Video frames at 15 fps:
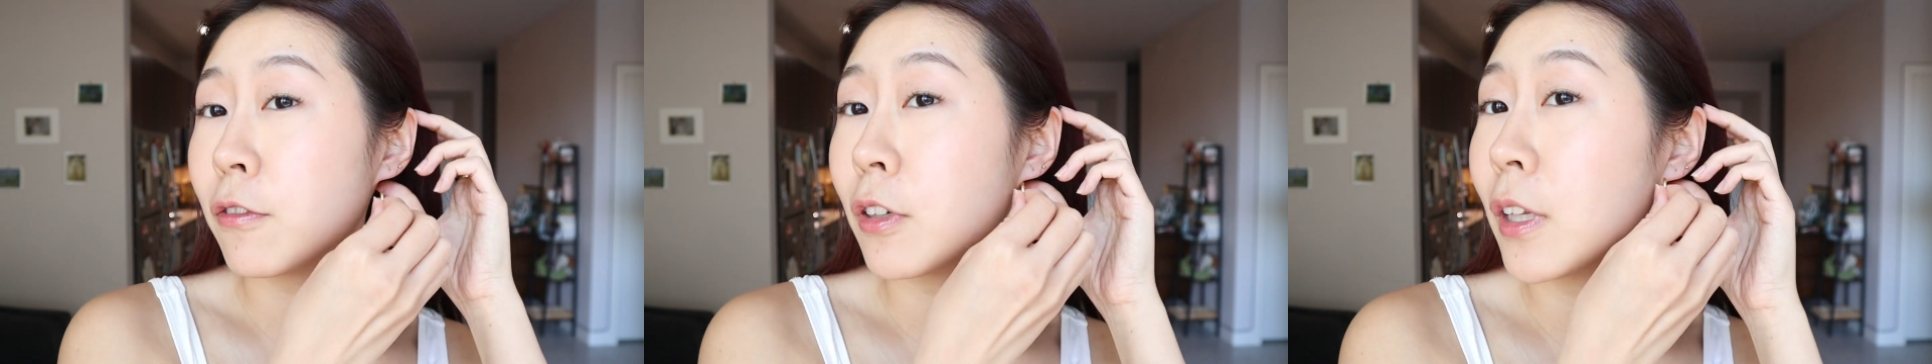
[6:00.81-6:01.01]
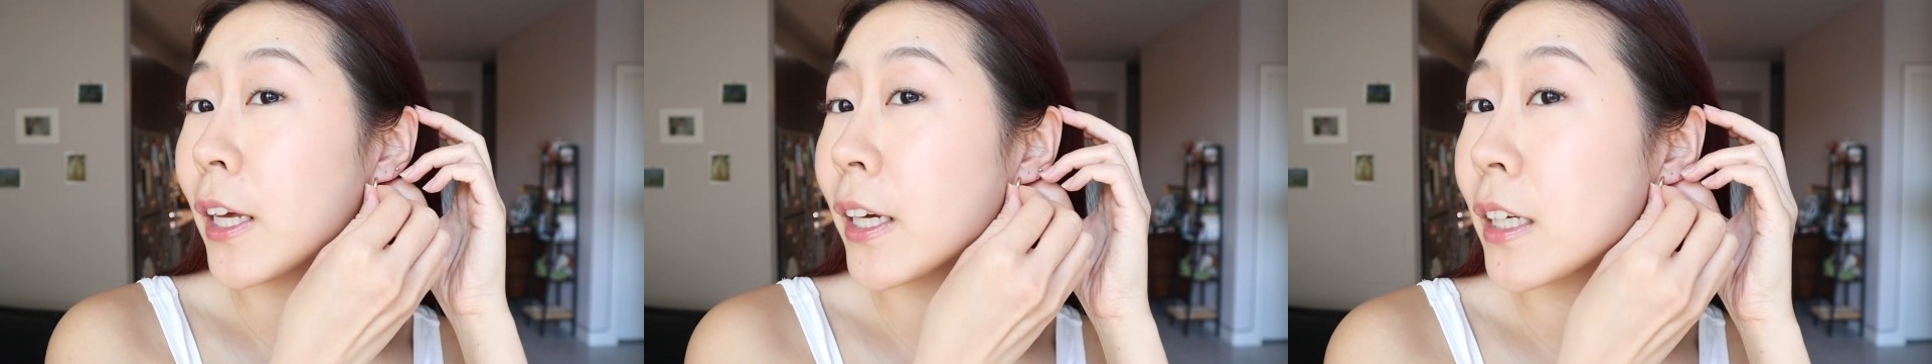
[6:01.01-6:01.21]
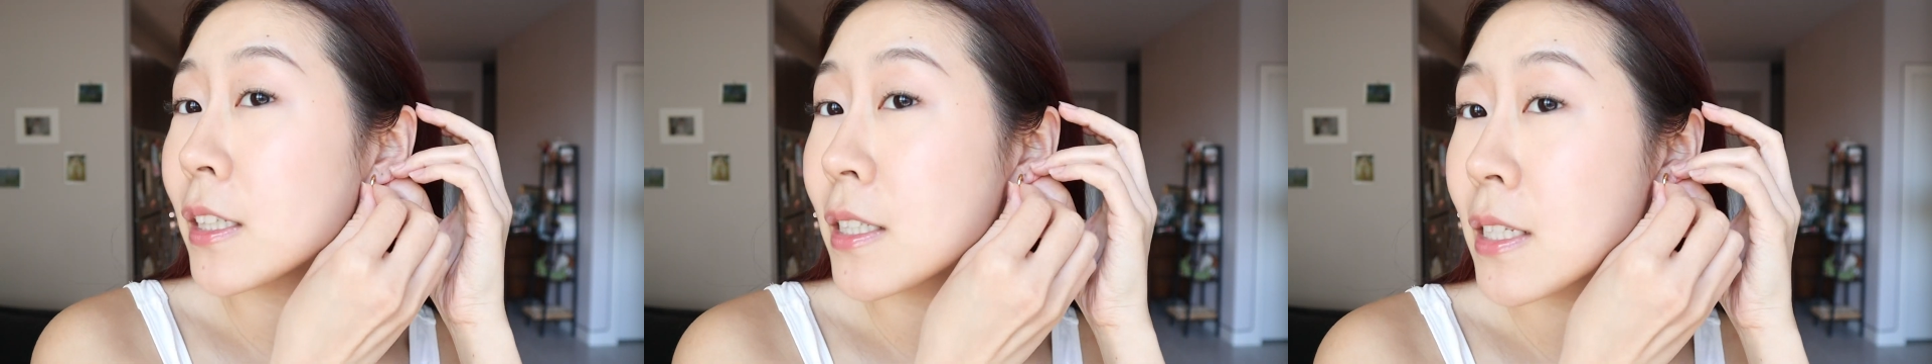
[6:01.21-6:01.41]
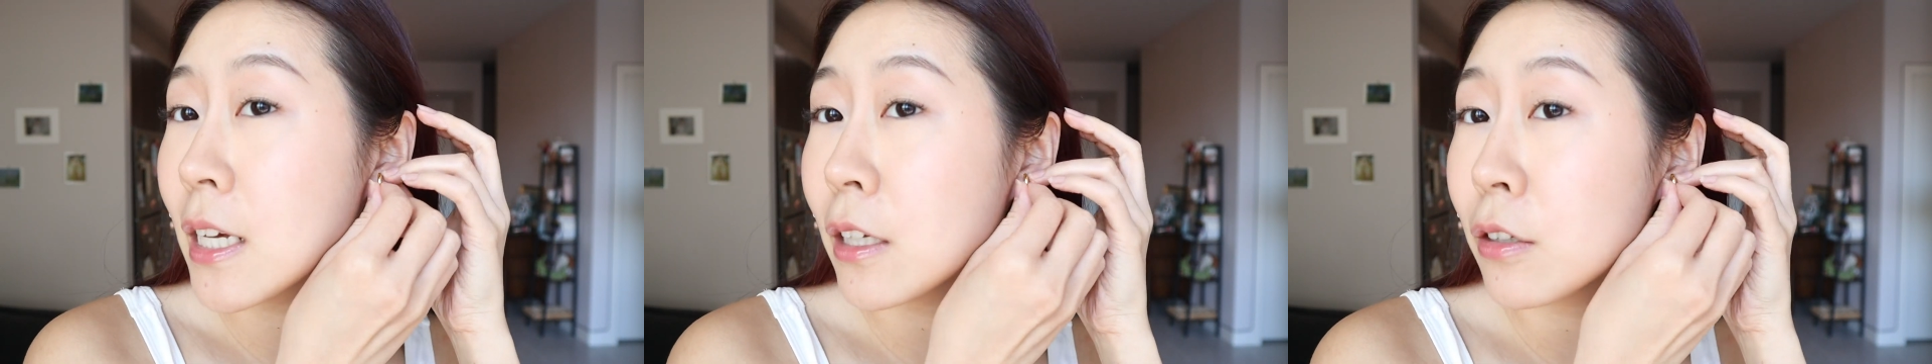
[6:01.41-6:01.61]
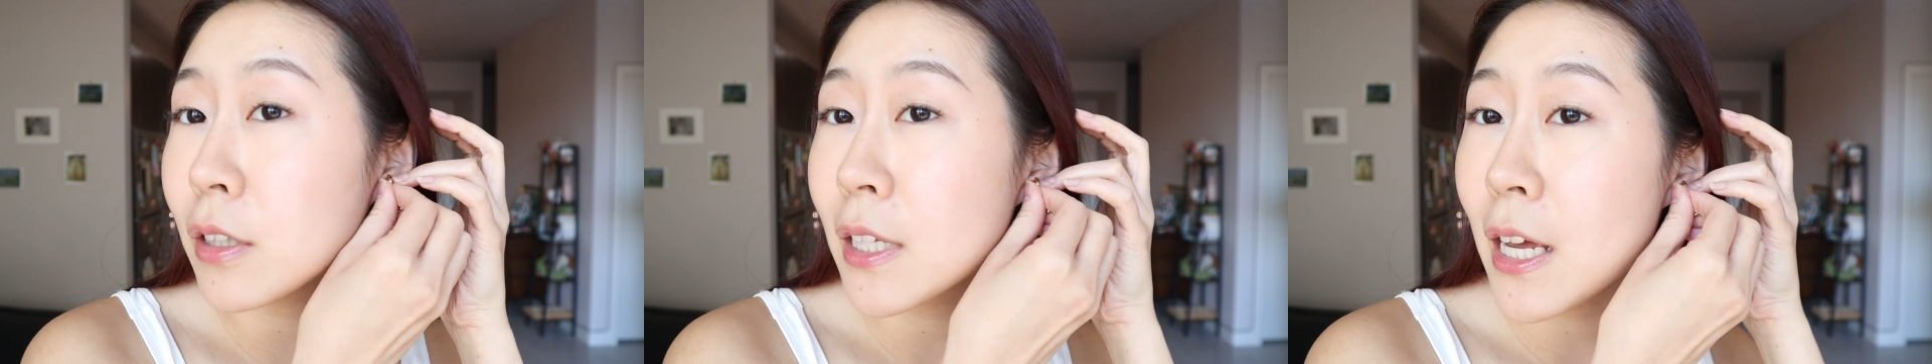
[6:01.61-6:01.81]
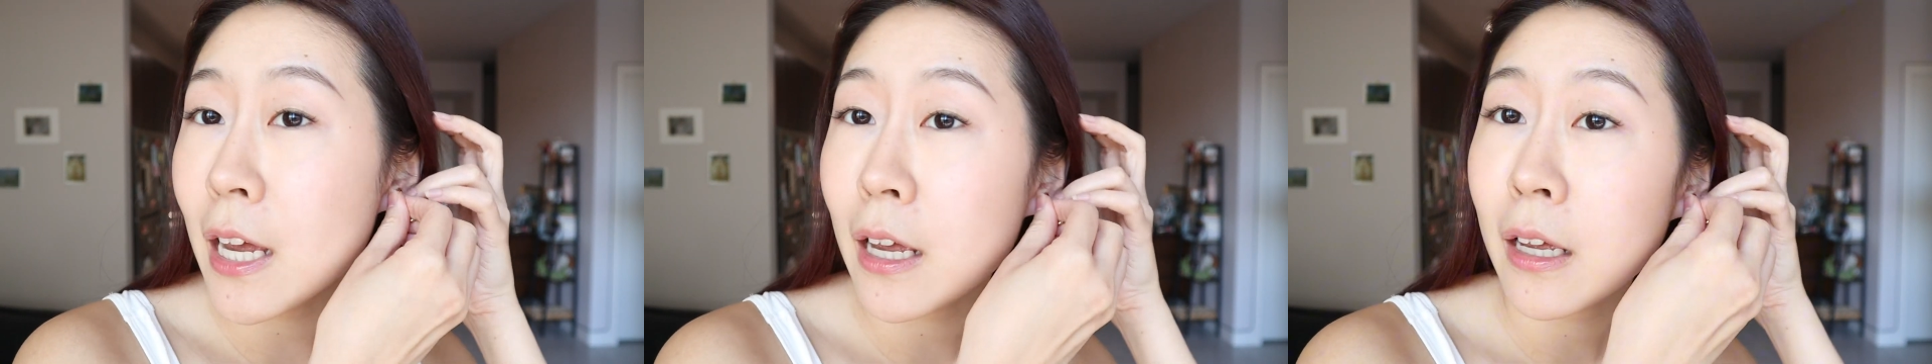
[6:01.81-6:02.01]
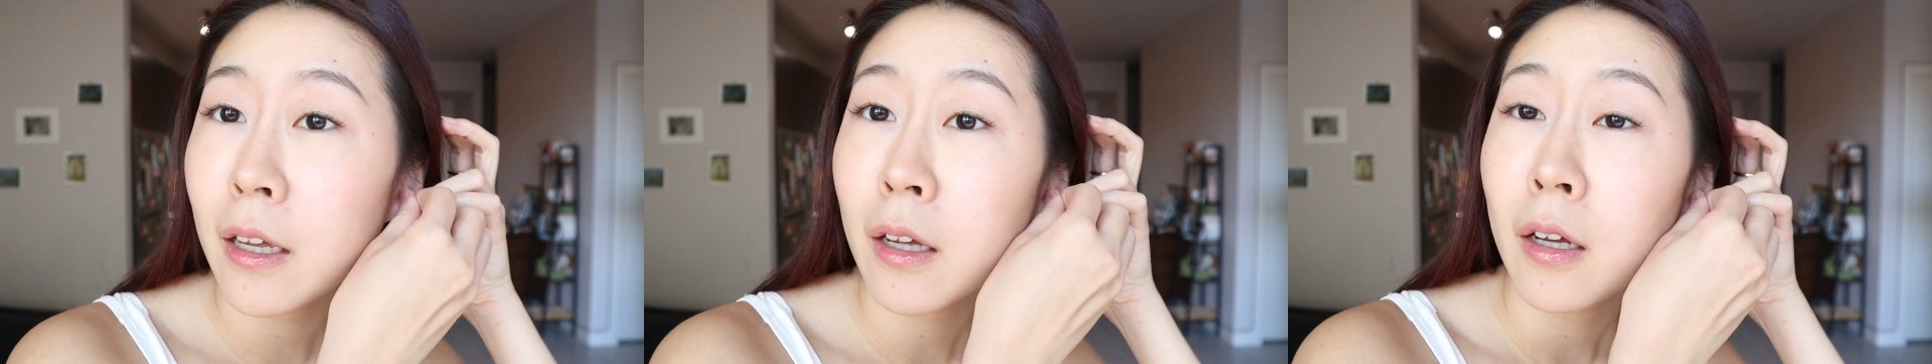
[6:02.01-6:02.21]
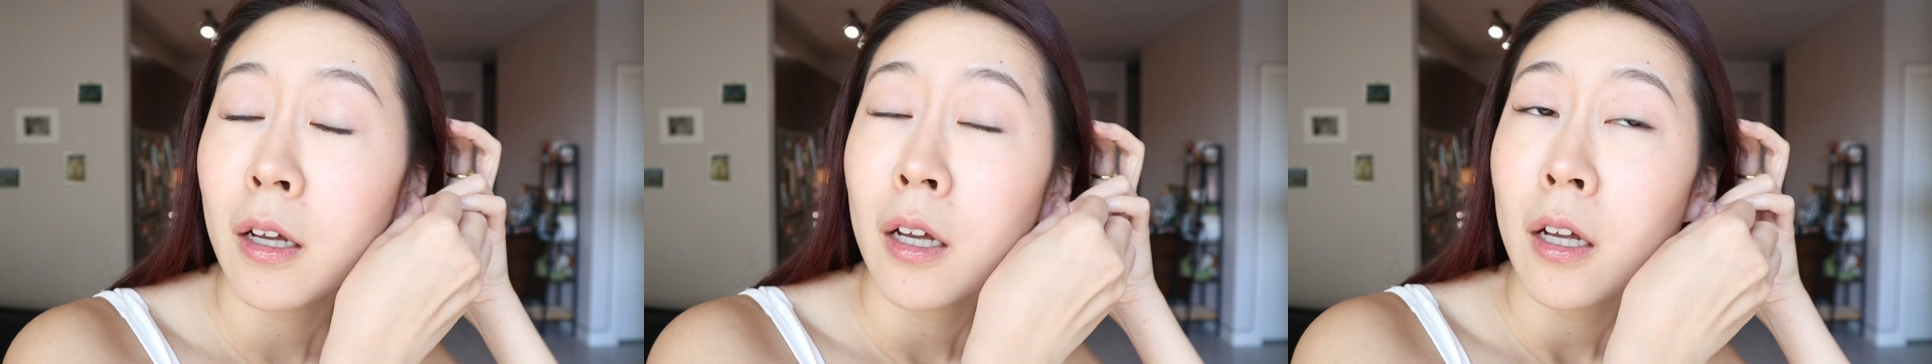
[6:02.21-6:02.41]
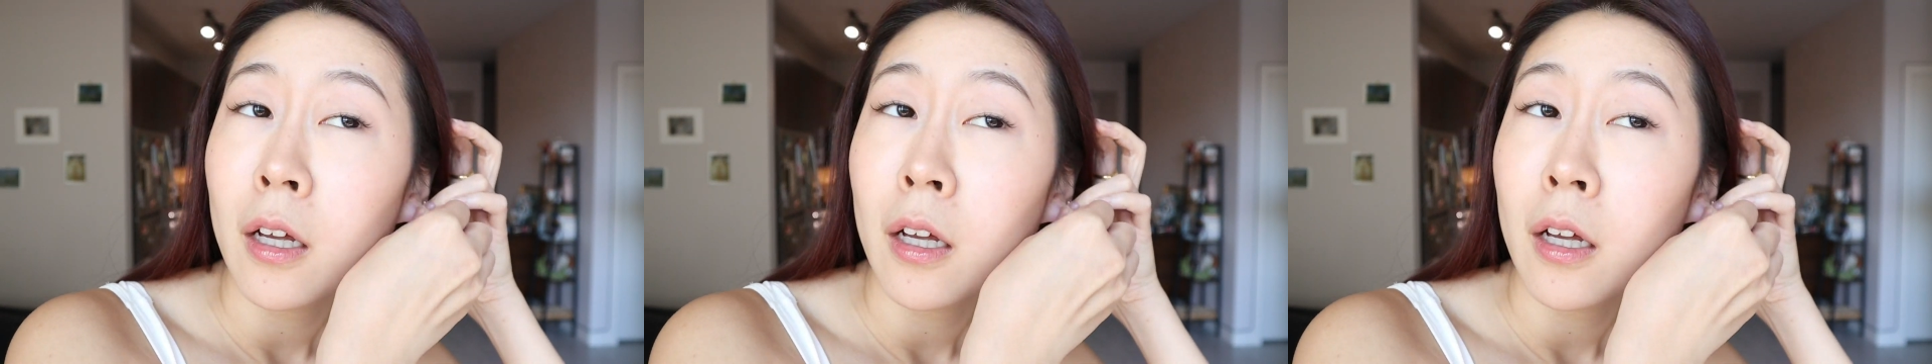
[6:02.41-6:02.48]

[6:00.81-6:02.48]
for like a day-to-day